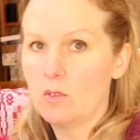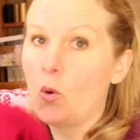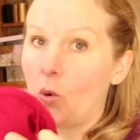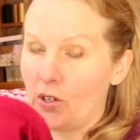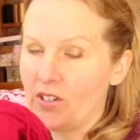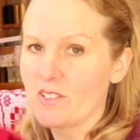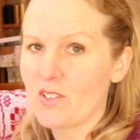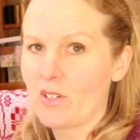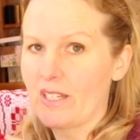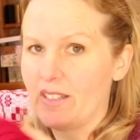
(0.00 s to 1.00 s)
or in
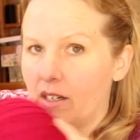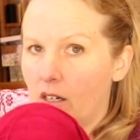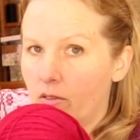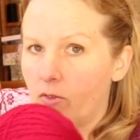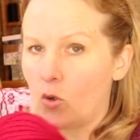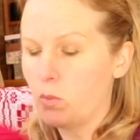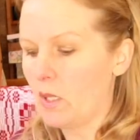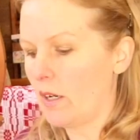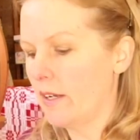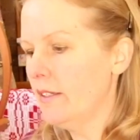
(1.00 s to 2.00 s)
Australia a four
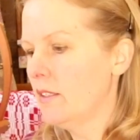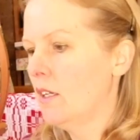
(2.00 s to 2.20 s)
ply.